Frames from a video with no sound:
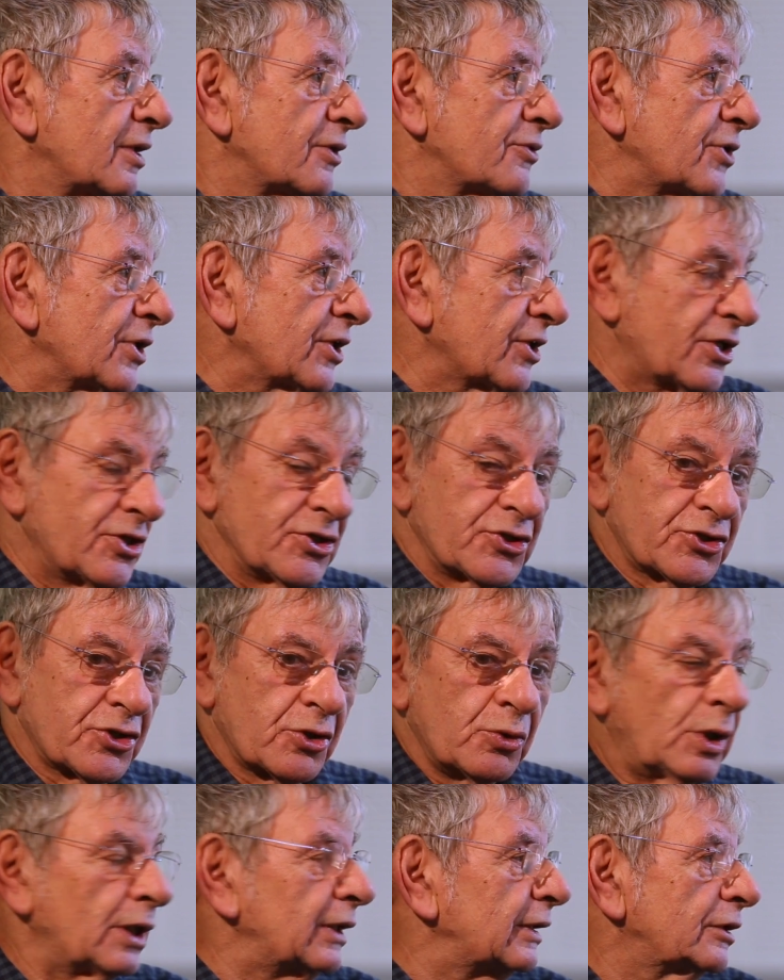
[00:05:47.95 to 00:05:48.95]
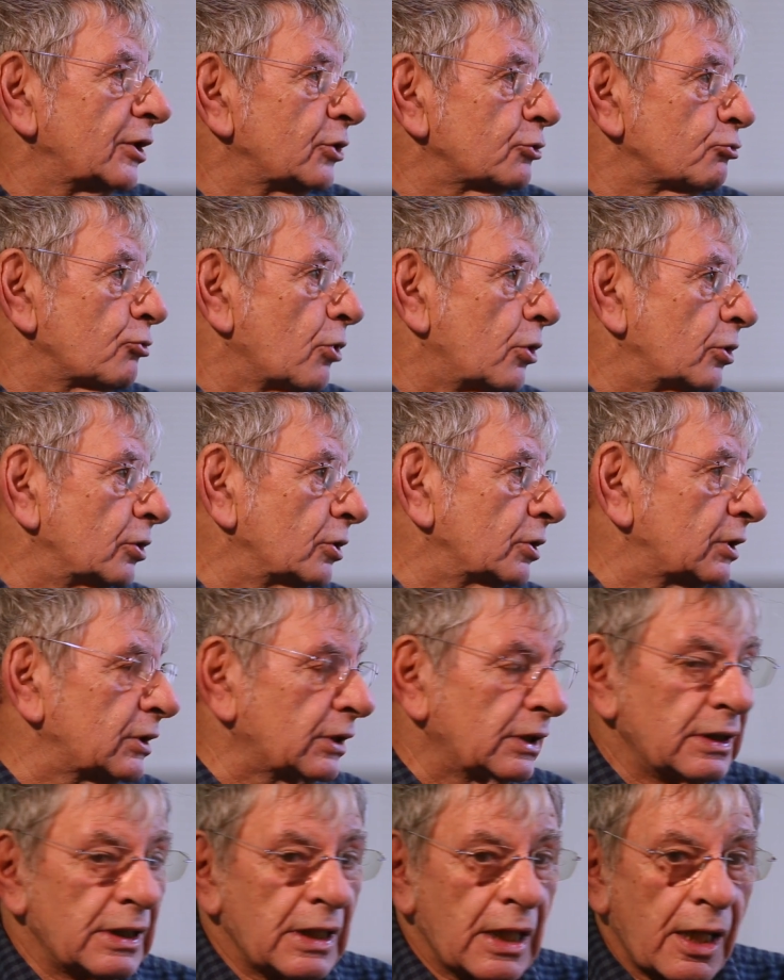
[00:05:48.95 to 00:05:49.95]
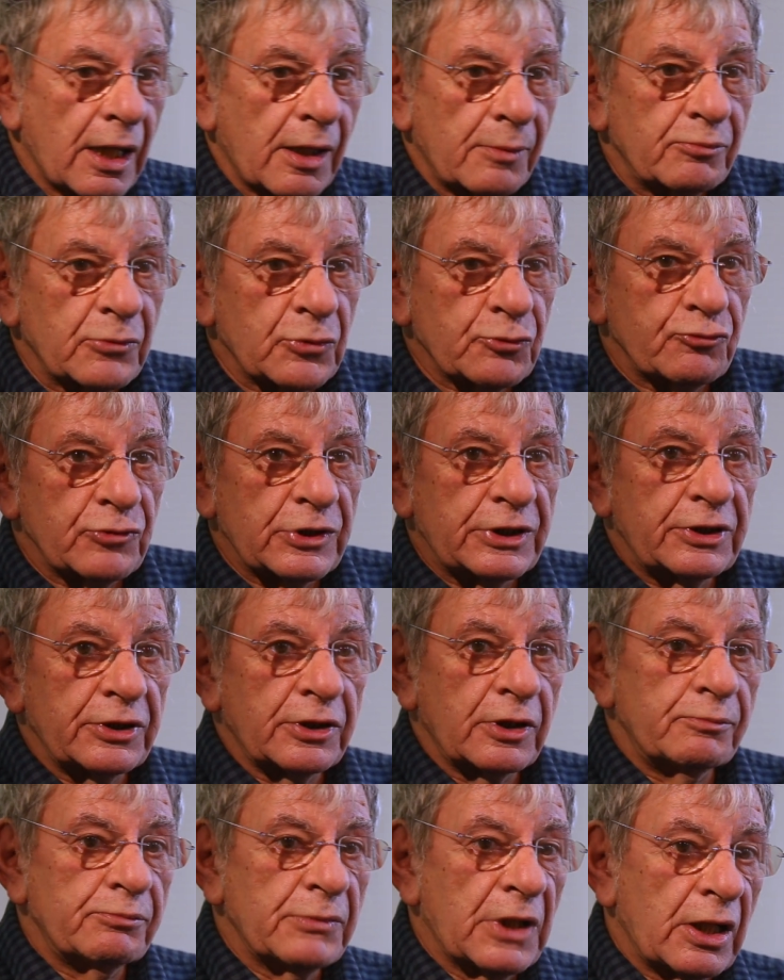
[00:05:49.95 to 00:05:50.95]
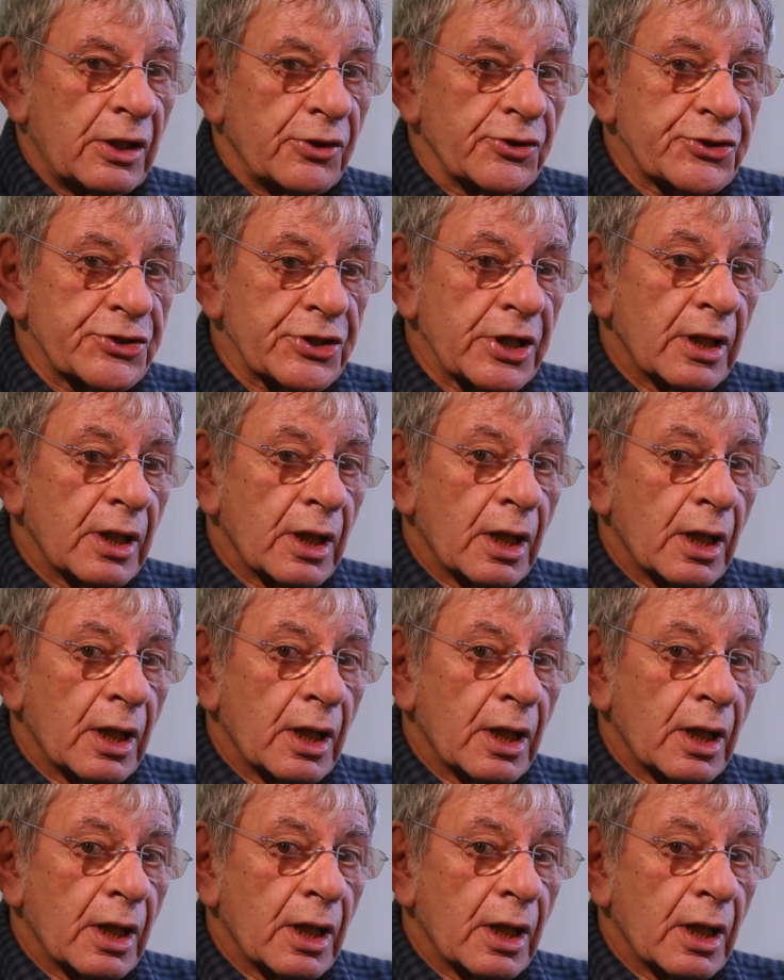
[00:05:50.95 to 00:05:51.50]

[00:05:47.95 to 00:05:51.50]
think is quite a wrong reading of Marx.